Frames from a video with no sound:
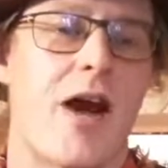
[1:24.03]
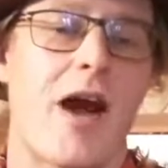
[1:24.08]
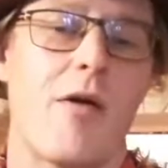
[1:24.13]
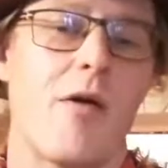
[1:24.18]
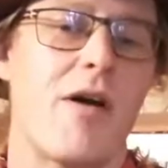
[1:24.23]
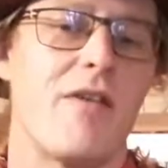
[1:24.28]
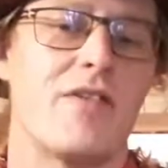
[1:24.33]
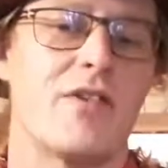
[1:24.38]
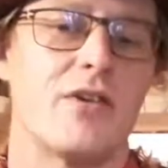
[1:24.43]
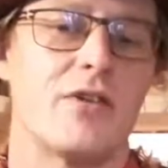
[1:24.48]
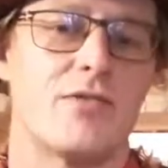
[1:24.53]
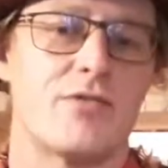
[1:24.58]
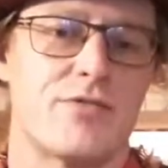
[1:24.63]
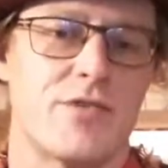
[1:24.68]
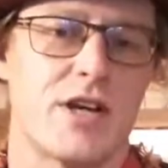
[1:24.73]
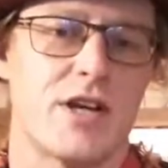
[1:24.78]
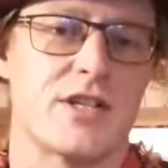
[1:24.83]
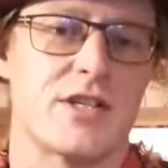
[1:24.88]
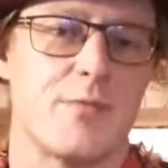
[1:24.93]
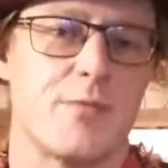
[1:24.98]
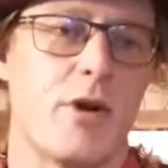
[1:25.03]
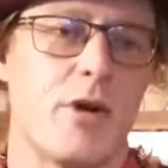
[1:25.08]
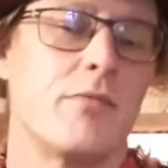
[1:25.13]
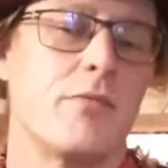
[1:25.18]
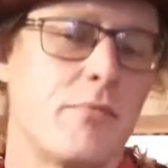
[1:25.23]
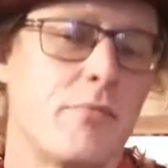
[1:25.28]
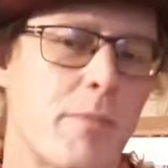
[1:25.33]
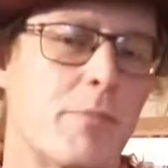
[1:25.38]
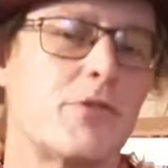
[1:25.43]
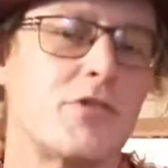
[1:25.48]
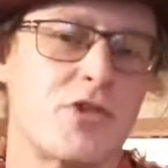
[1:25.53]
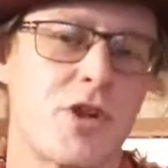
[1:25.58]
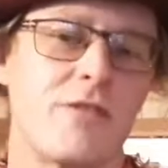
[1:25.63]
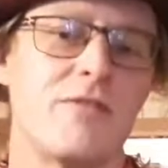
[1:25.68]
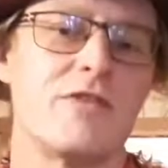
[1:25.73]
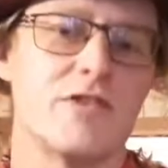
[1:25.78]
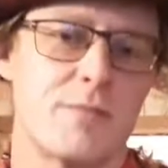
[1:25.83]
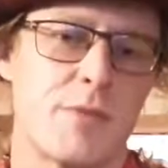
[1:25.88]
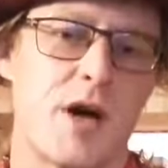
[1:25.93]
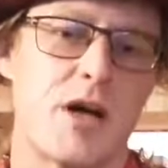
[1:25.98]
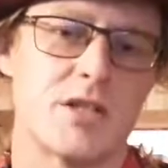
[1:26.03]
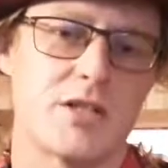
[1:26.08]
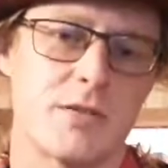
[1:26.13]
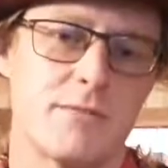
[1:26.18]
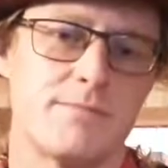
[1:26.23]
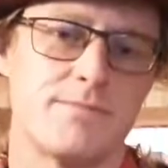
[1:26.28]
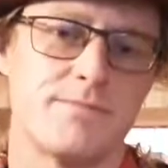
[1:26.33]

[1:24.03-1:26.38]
however you're dressed, but people stop for smart.